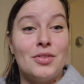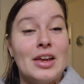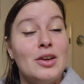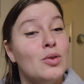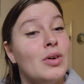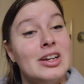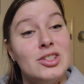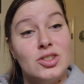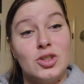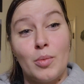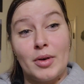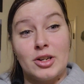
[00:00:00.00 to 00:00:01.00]
Thank you guys
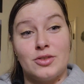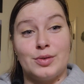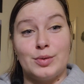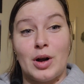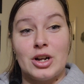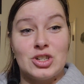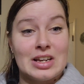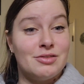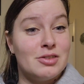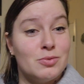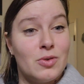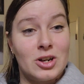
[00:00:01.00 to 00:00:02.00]
so much for watching
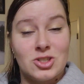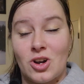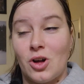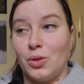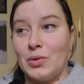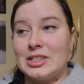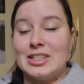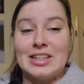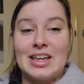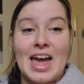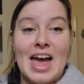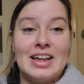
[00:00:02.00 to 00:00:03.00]
if you watched all the way to
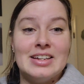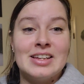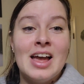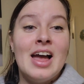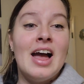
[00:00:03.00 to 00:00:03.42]
the end.